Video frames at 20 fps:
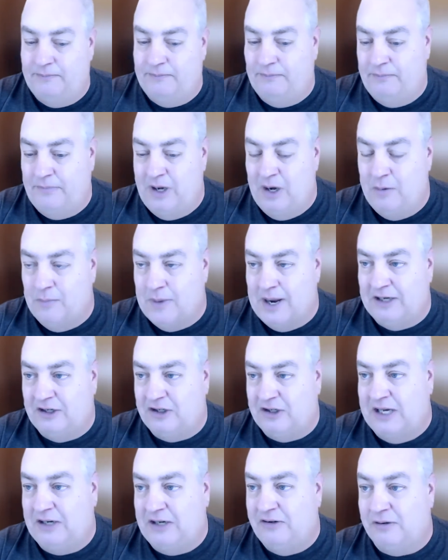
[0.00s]
you might
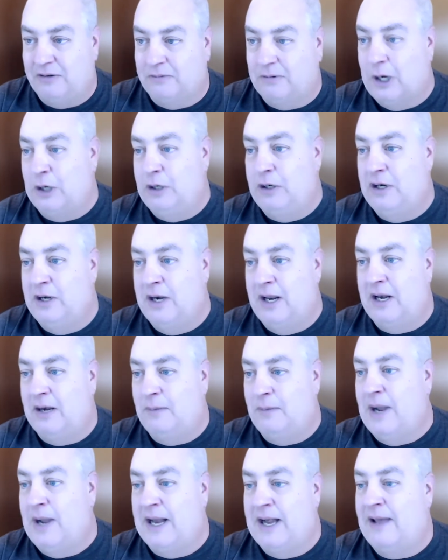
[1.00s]
change the logo, it
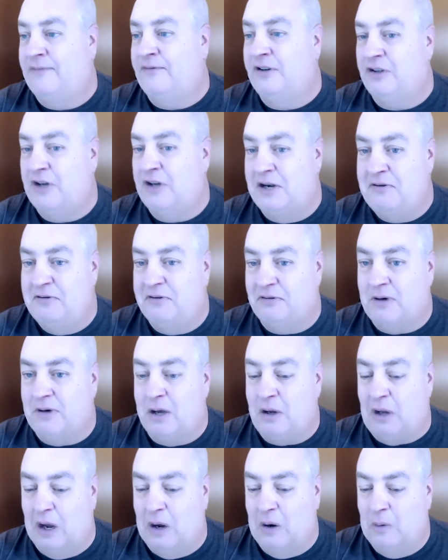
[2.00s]
might have to change the
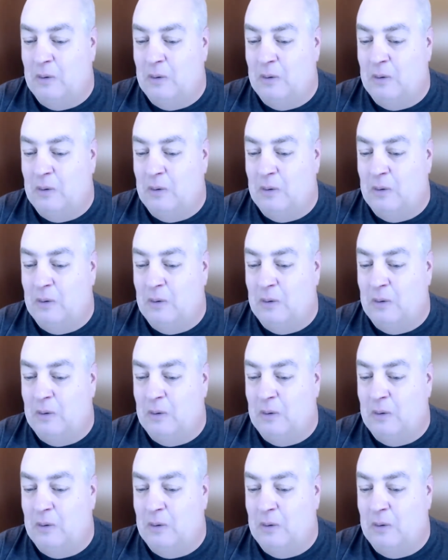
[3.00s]
logo.